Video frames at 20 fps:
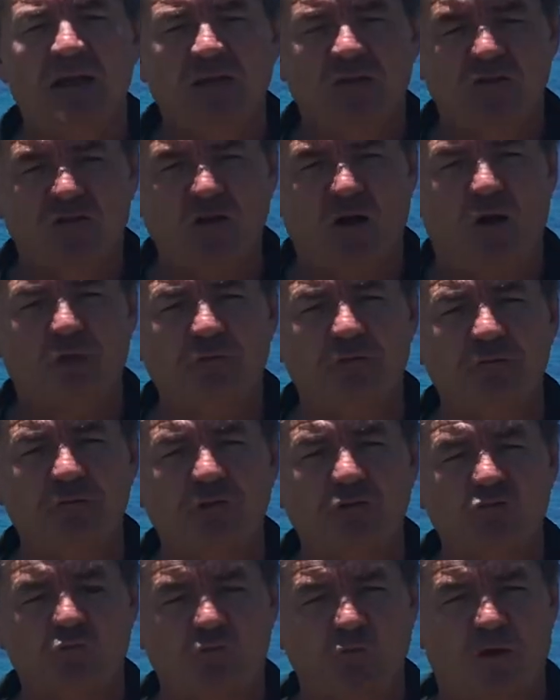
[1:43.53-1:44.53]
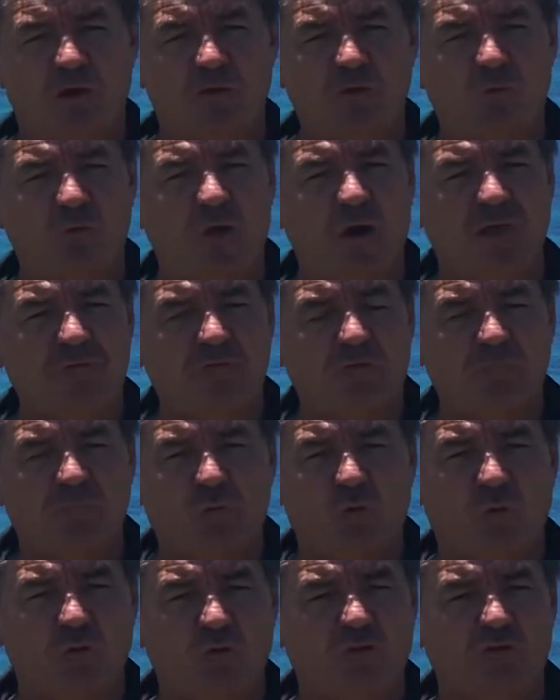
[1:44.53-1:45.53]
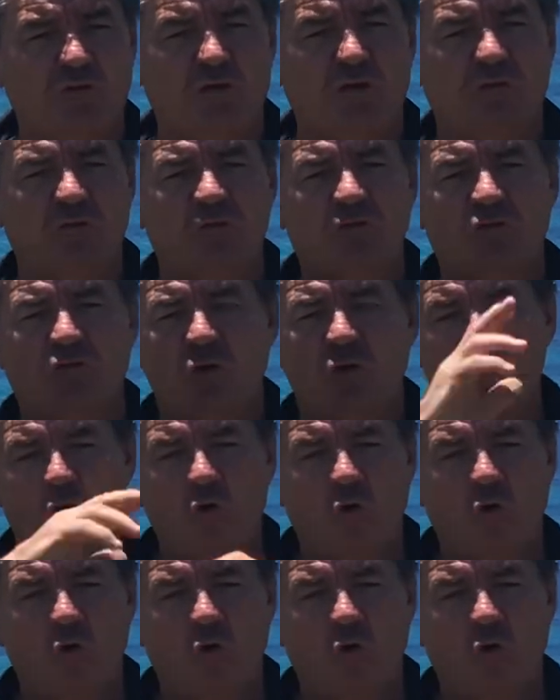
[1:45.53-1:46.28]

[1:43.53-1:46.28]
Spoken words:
dolphin fish right the way from Port Stephens